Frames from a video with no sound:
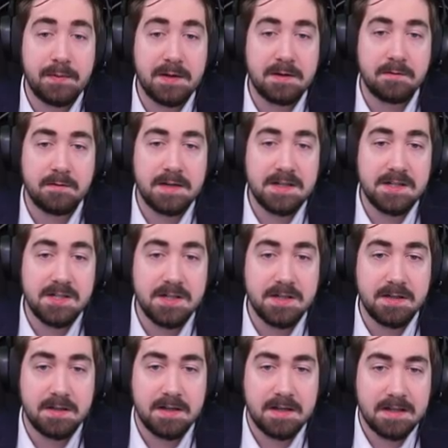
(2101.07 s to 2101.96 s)
in a
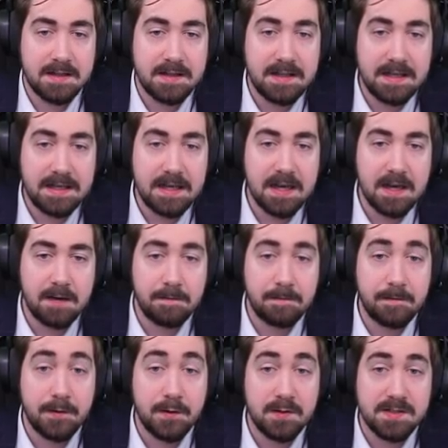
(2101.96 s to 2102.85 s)
region, the
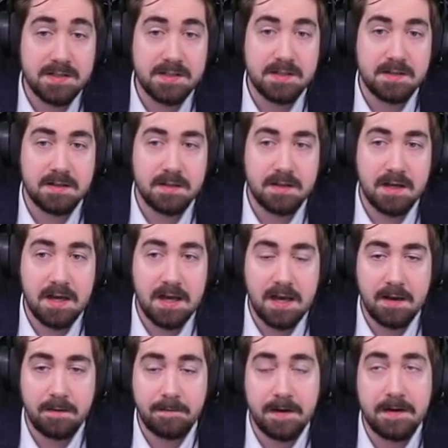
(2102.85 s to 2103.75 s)
first
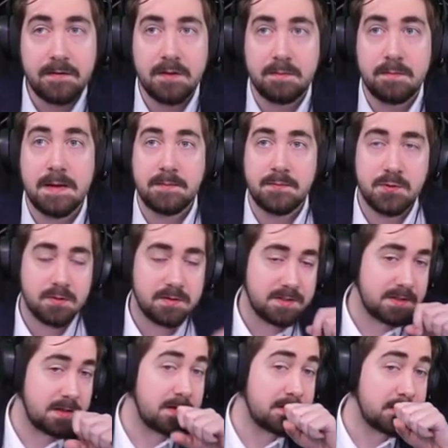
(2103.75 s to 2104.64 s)
favorite map
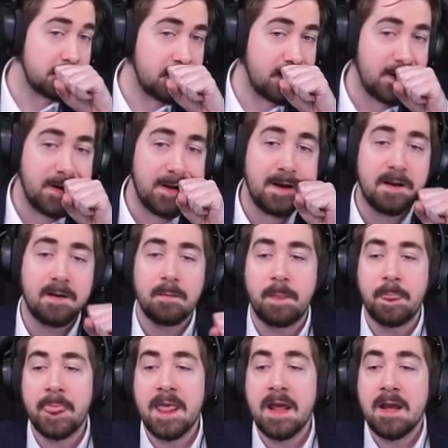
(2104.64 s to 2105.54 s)
slot should unlock.
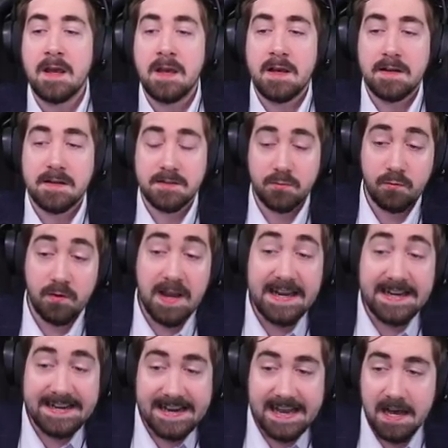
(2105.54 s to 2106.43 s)
Because
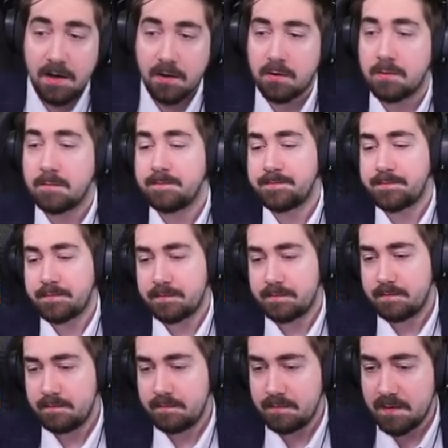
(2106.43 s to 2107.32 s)
right now,
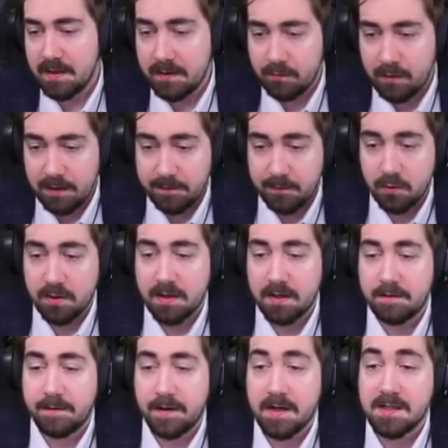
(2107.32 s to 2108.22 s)
if you're an
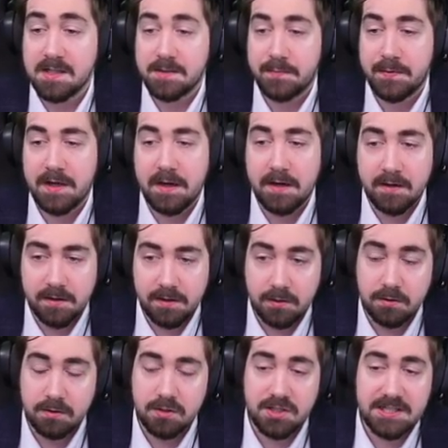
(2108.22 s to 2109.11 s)
advanced player and you
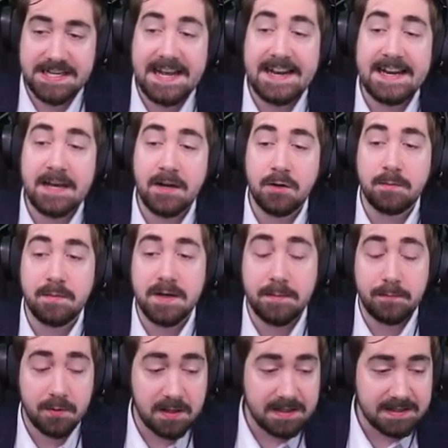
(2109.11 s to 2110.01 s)
understand how to
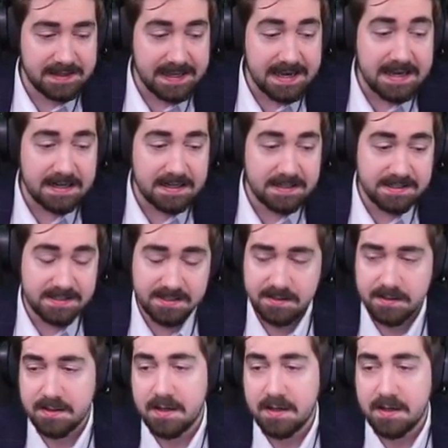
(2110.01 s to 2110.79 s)
manipulate the atlas,